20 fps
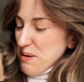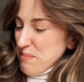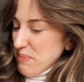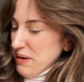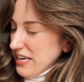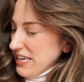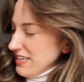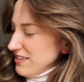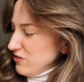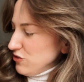
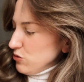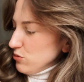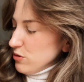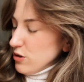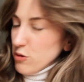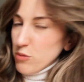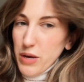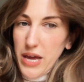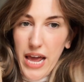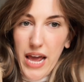but he's doing
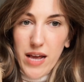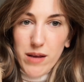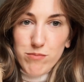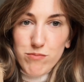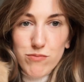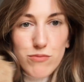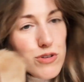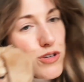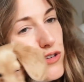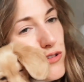okay.
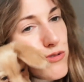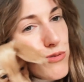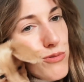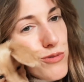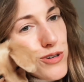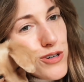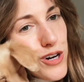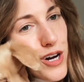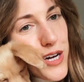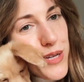He's
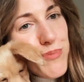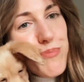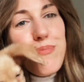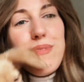doing good.